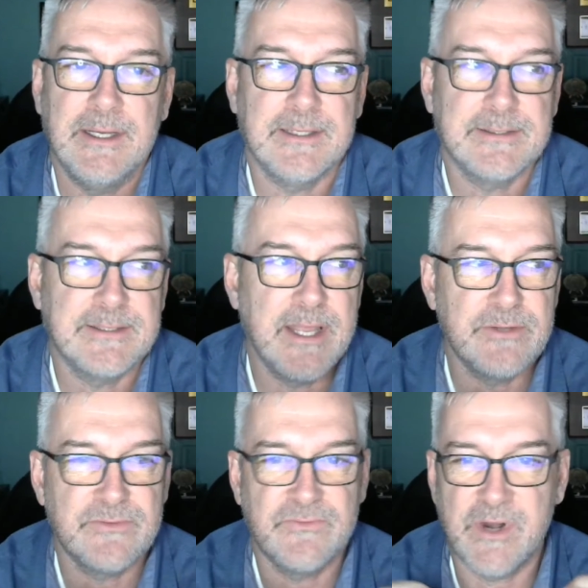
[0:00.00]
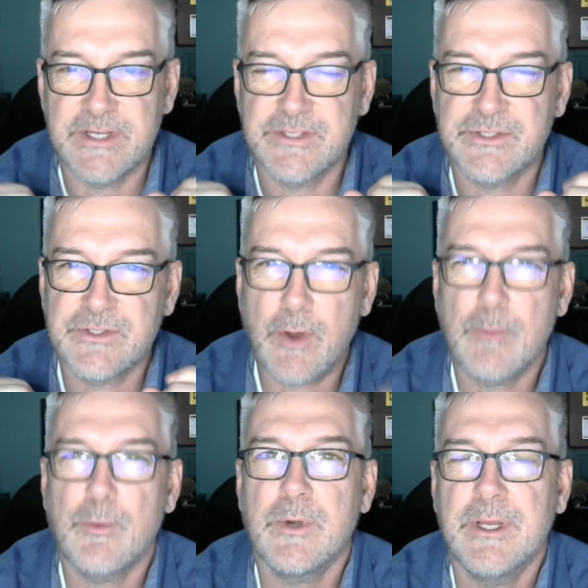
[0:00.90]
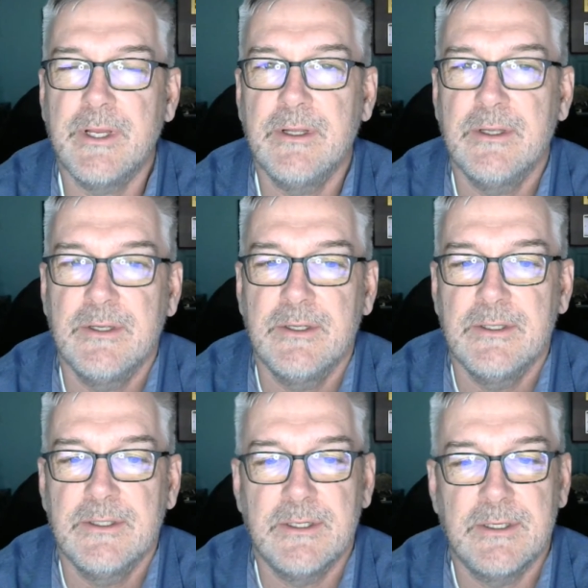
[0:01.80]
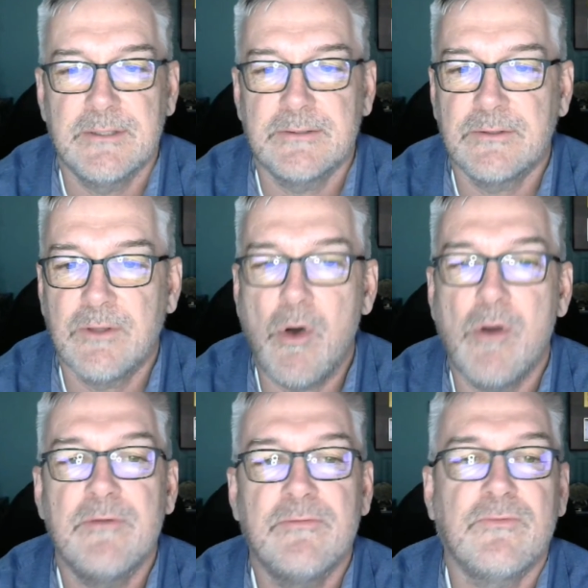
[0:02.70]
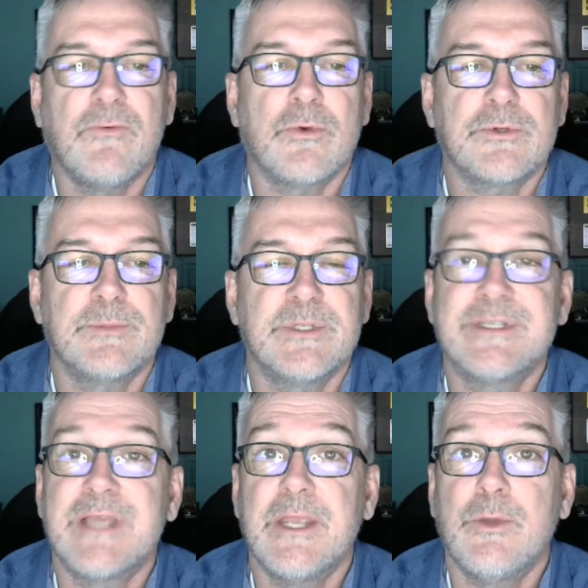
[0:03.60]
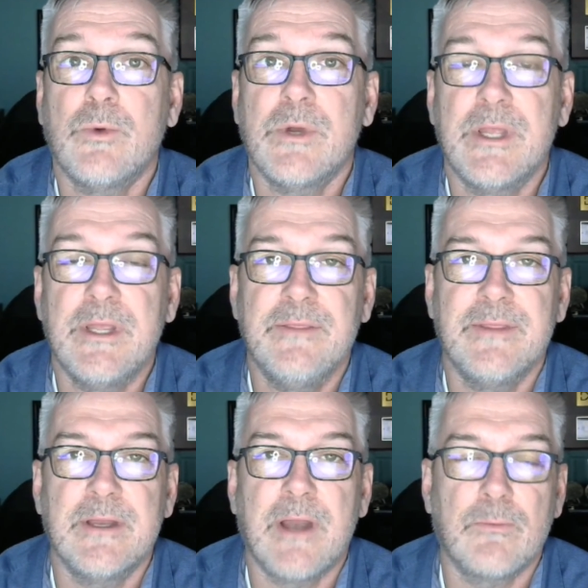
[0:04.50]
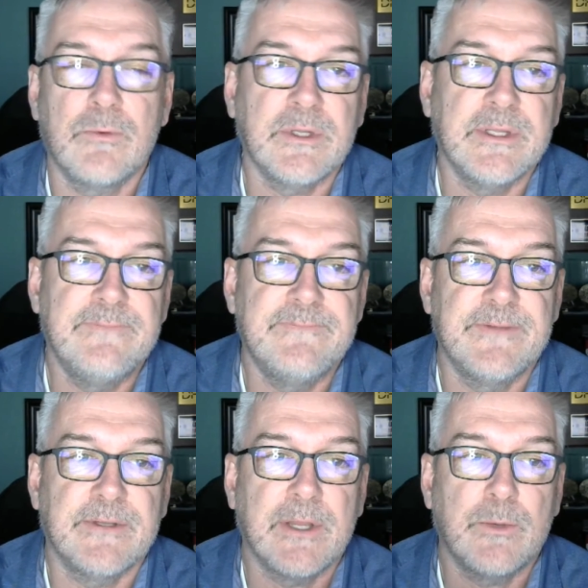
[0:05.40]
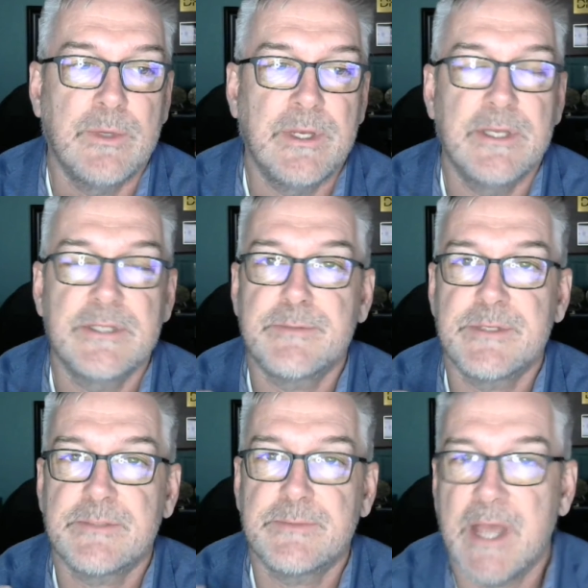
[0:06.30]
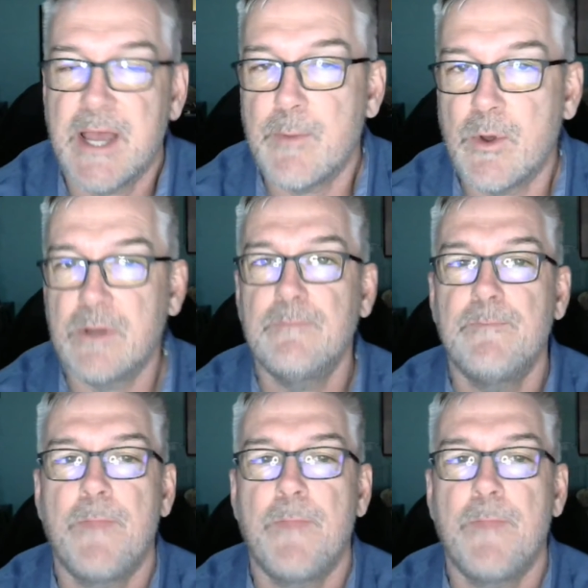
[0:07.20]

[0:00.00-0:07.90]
Today is very sobering law enforcement takeaway that I really feel like we need to spend some time on.